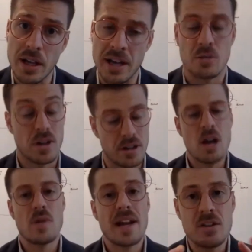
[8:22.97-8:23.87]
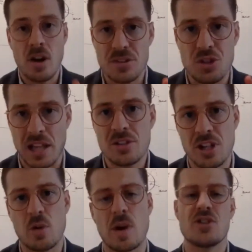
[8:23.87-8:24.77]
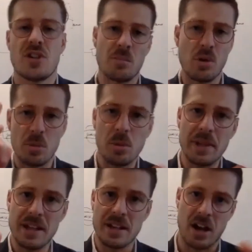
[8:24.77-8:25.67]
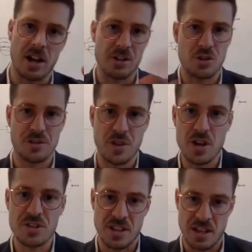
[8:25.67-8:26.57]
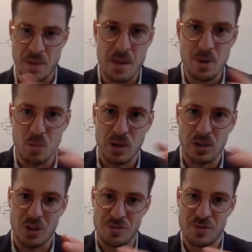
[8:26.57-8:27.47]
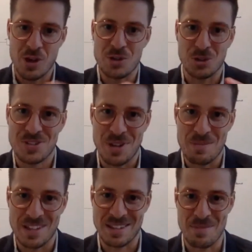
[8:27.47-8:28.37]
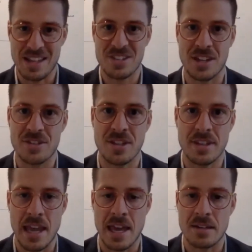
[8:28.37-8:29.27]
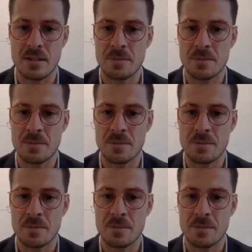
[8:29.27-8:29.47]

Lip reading: and I recognize a challenging question, I'm probably going to kind of traverse and then maybe we'll converge on something that makes sense at the end.